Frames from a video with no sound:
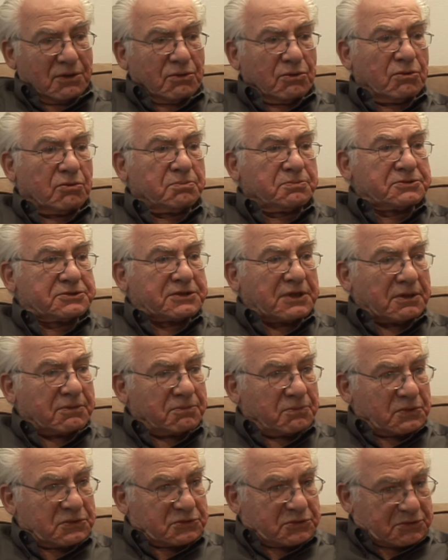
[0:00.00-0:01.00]
hoops and
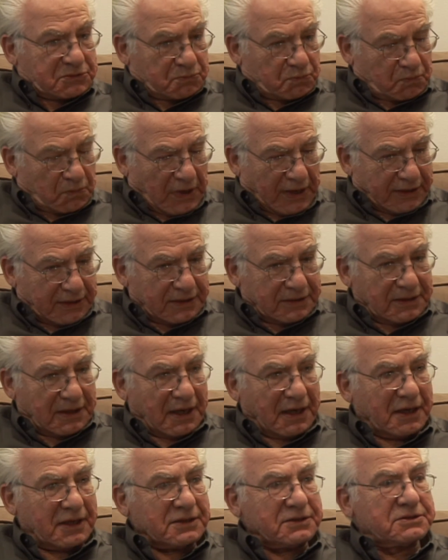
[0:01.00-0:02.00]
was
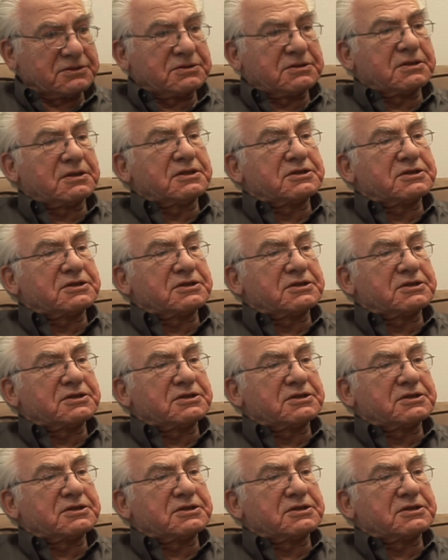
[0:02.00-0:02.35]
recognized -hmm.